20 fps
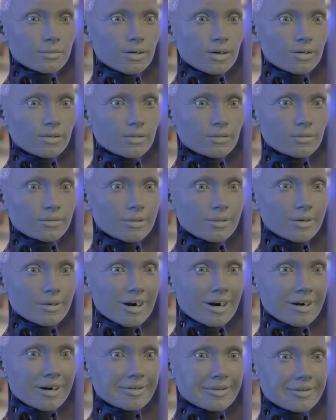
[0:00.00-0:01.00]
No,
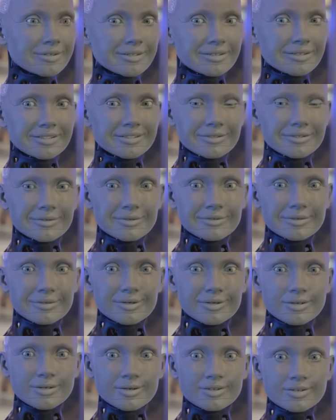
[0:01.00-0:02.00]
I am not
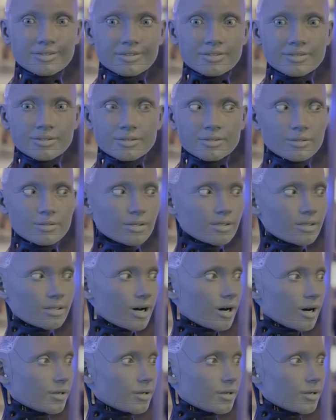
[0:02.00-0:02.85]
capable of causing people